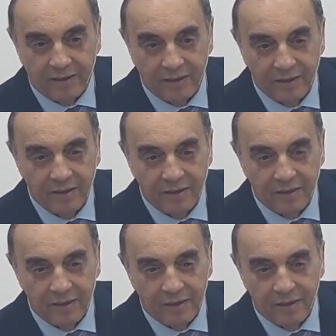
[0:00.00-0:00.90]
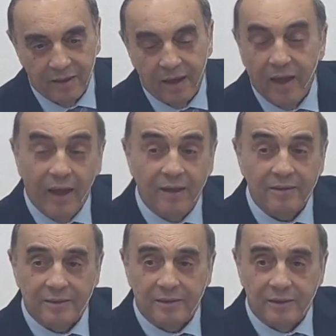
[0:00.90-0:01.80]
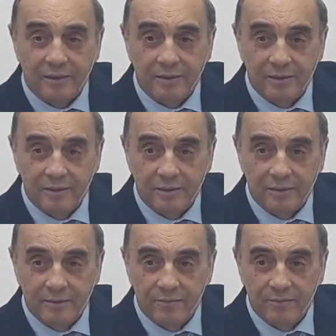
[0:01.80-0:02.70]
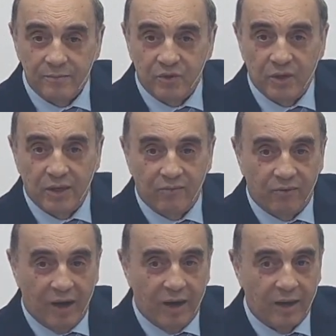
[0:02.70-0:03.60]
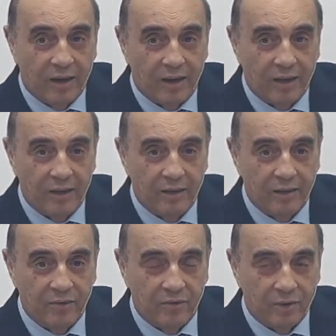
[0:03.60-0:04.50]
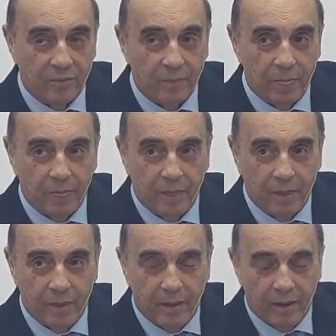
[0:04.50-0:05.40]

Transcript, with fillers: us to this place, is this one of bringing to the church